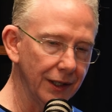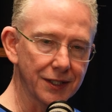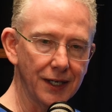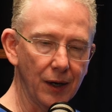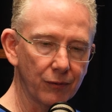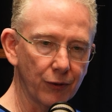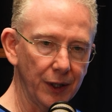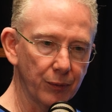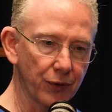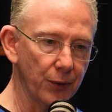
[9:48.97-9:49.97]
It's not
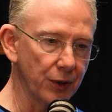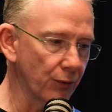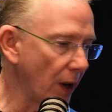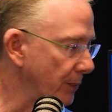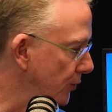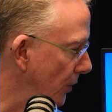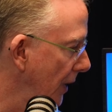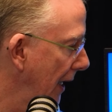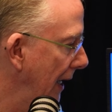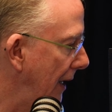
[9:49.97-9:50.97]
really prone to rupture.
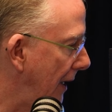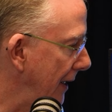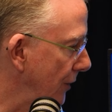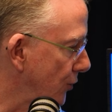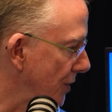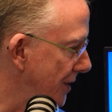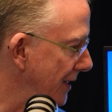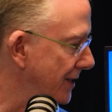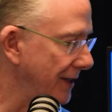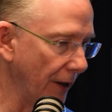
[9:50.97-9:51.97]
It just
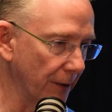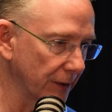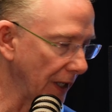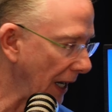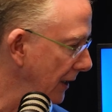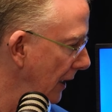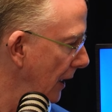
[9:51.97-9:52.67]
sits there, okay?